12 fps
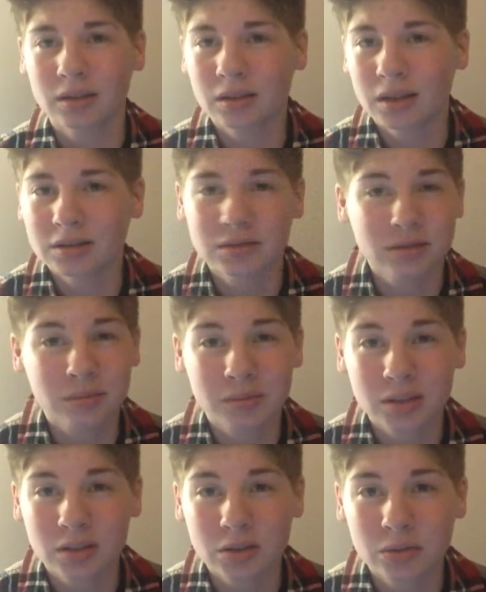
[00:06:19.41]
has
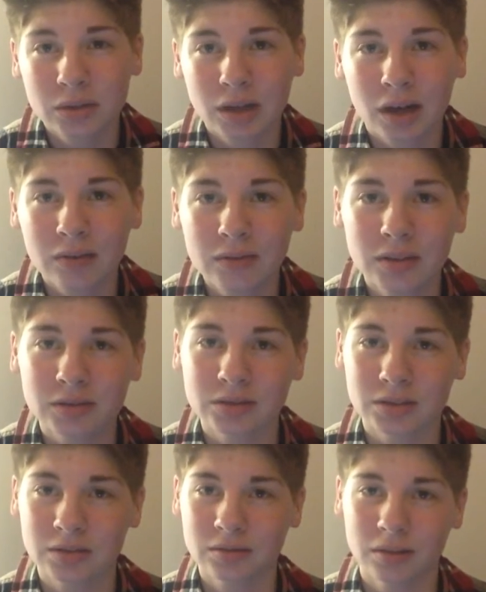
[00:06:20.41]
something to do with
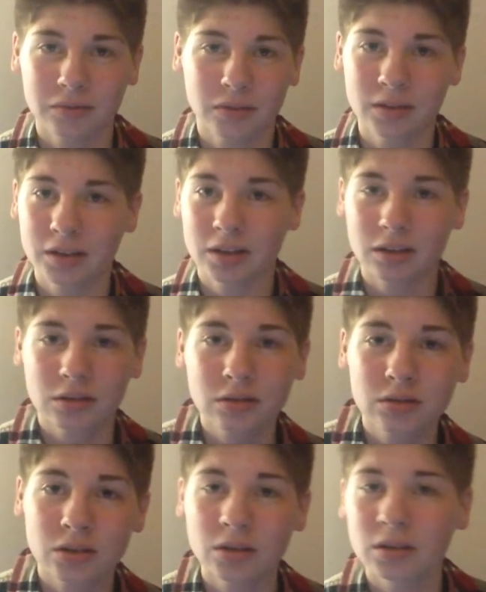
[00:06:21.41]
confidence. I felt like I
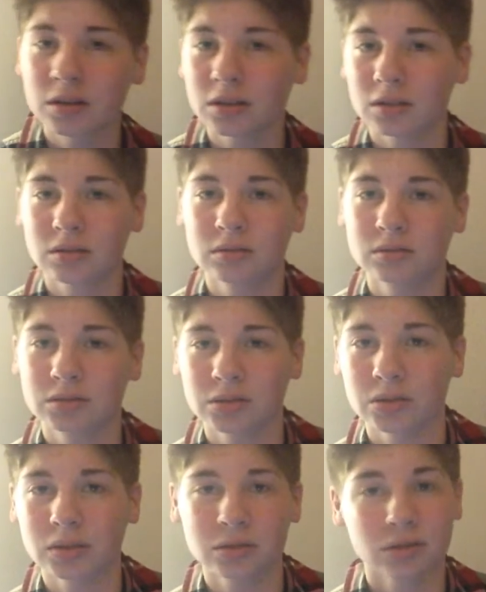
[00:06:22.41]
looked good, and
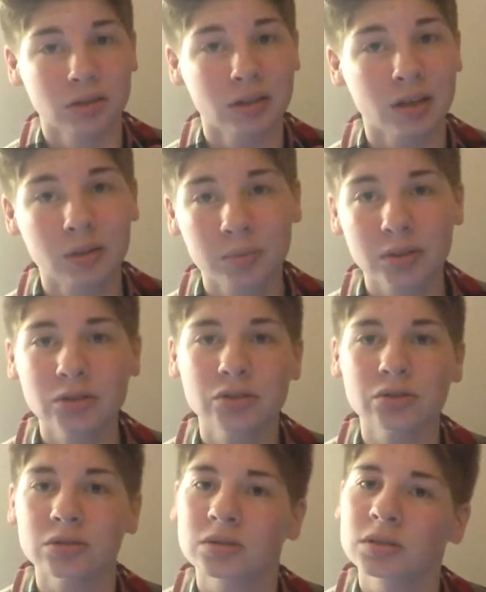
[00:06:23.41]
so I took a lot of
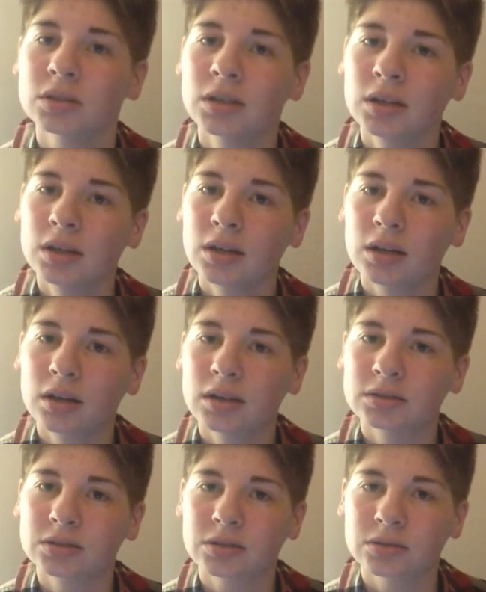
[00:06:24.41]
pictures.
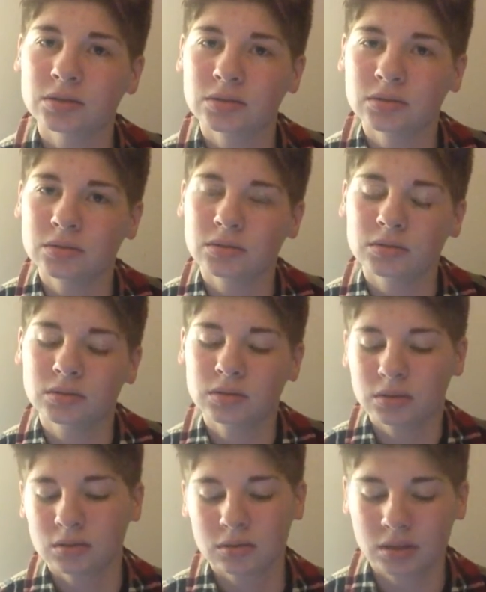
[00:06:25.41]
And so,
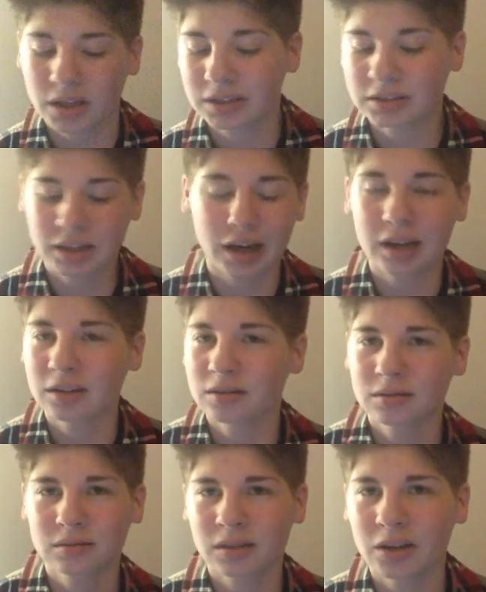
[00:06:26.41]
like I said, I
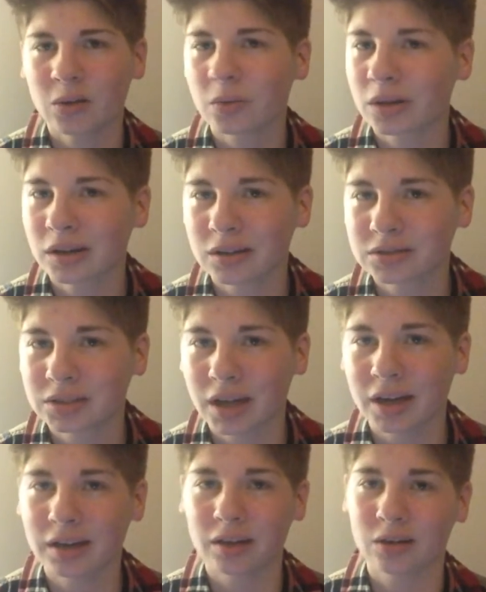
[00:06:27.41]
don't wear it
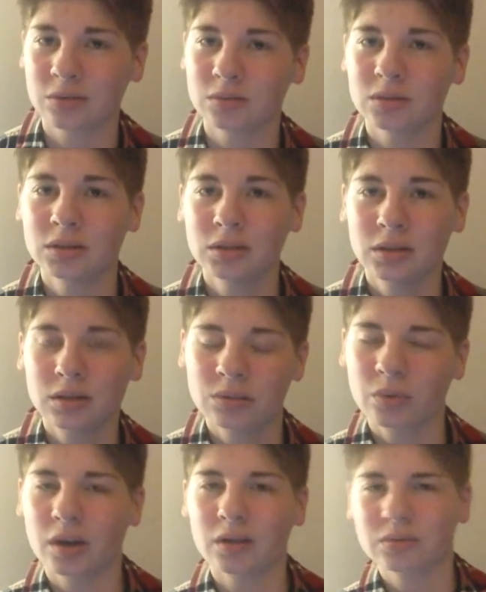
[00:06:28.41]
outside. I don't
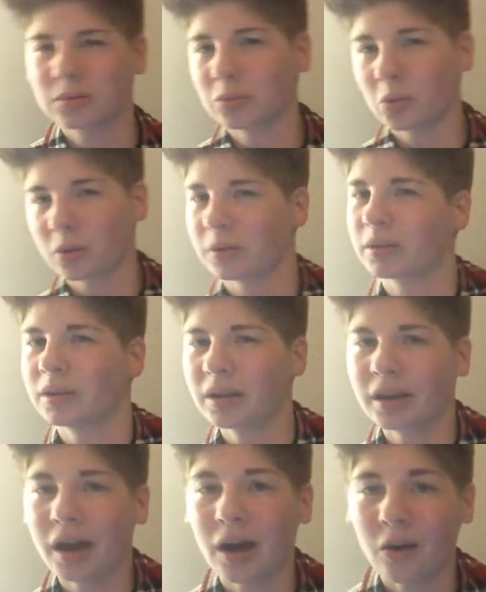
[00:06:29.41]
wear it for more than
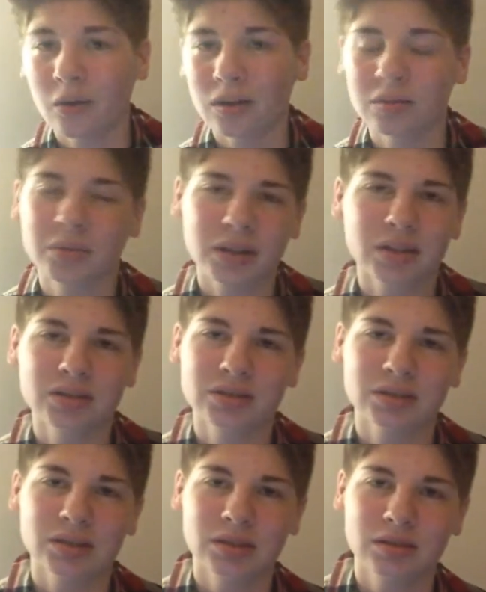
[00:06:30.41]
an hour
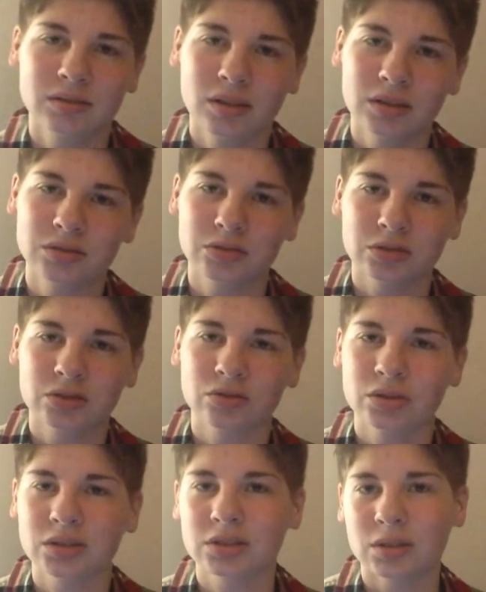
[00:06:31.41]
because it does
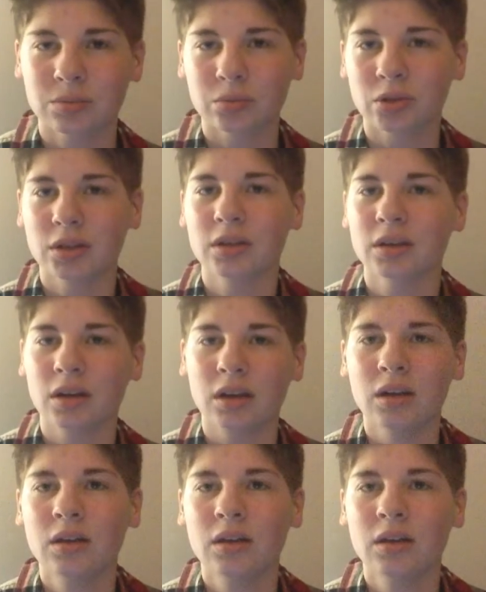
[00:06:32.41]
restrict some breathing.